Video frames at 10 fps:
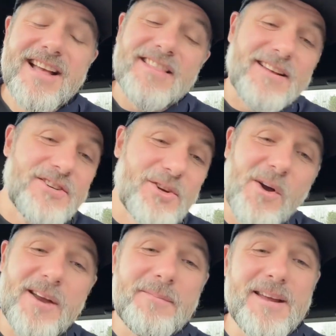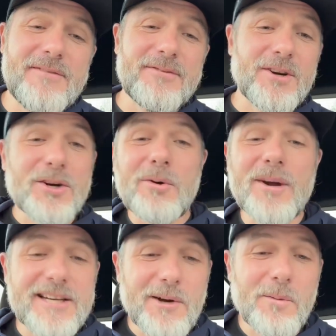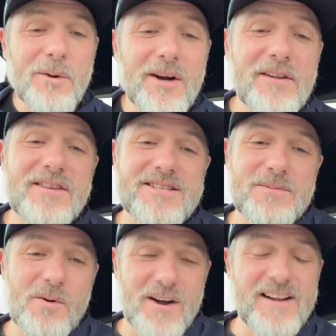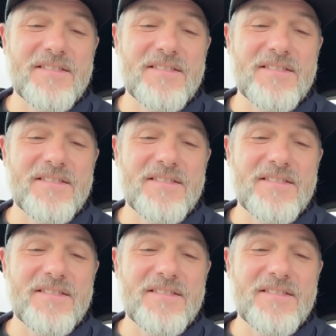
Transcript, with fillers: then join me for a quick word this morning.